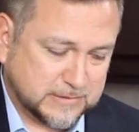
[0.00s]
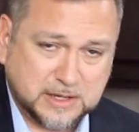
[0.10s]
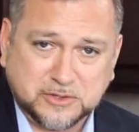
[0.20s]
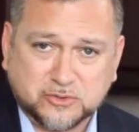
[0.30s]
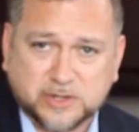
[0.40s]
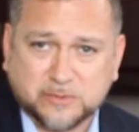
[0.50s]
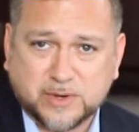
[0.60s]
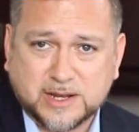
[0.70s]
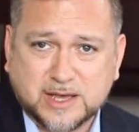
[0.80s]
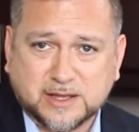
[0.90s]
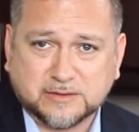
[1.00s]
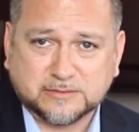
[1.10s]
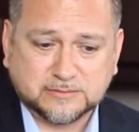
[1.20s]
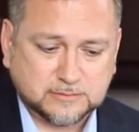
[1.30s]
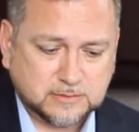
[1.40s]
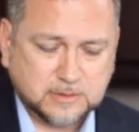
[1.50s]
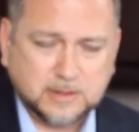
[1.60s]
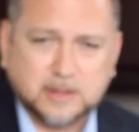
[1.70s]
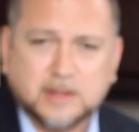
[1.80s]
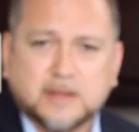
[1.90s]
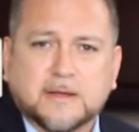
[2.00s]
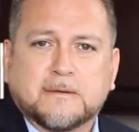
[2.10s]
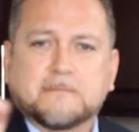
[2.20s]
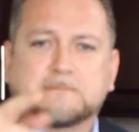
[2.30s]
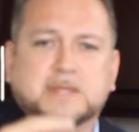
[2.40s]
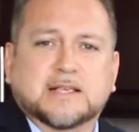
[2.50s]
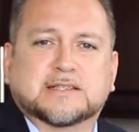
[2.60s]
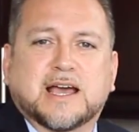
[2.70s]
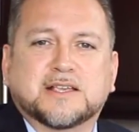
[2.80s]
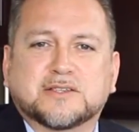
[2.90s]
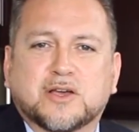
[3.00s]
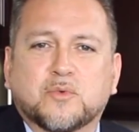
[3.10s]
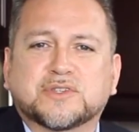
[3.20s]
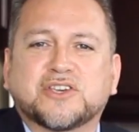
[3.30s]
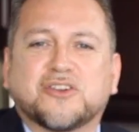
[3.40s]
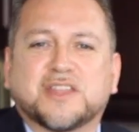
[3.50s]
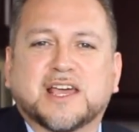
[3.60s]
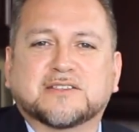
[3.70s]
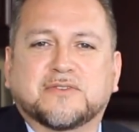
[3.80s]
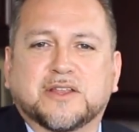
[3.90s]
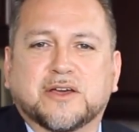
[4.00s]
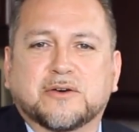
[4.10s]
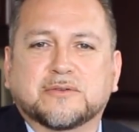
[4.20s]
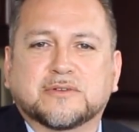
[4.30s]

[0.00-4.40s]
enjoy it, why not? Thanks, guys. We'll see you on the next video.